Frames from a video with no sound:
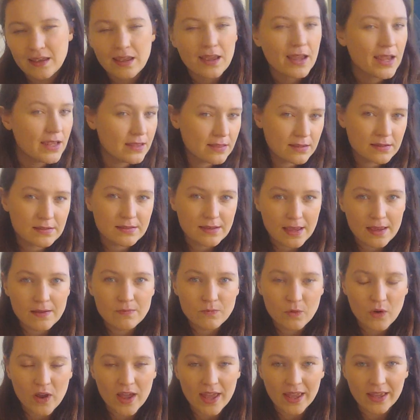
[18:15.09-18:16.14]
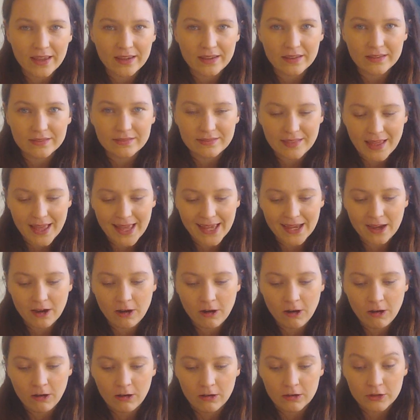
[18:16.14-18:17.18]
In the same way, there
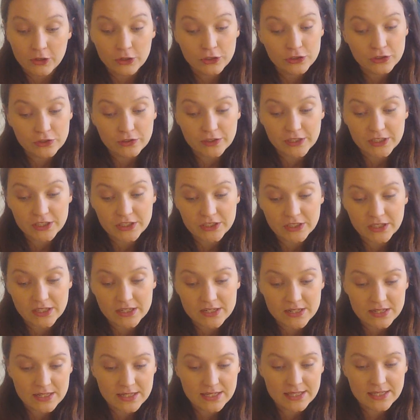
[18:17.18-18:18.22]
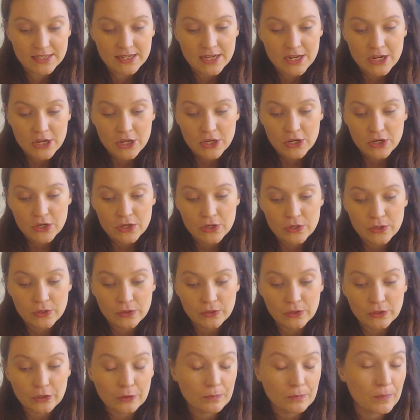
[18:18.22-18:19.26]
are good Christians who
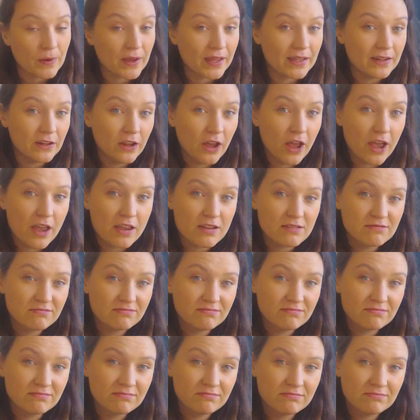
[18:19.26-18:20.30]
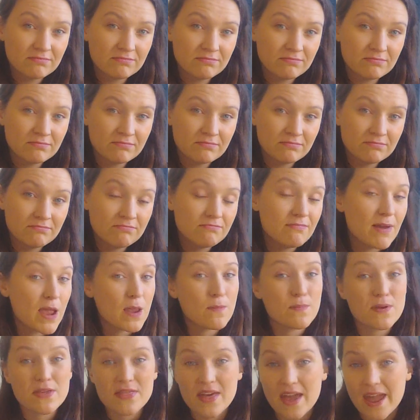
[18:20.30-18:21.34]
you might know.
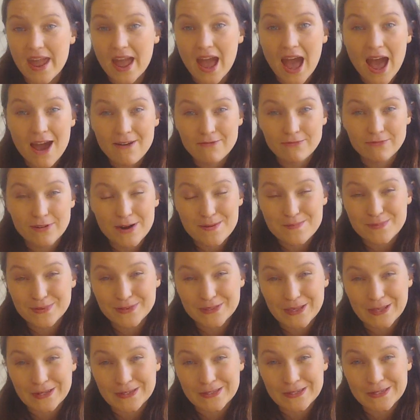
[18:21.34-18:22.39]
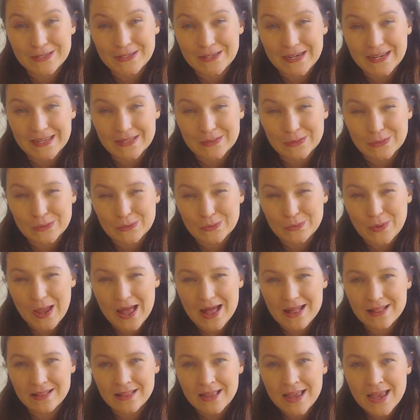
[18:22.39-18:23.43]
Maybe they have represented Jesus
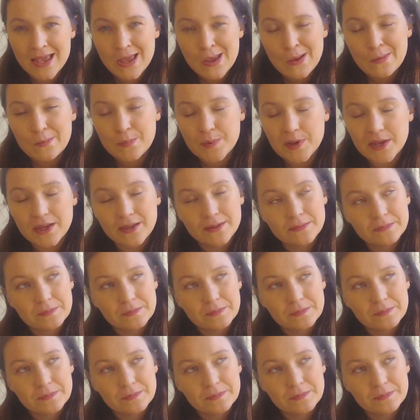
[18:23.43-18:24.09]
well, but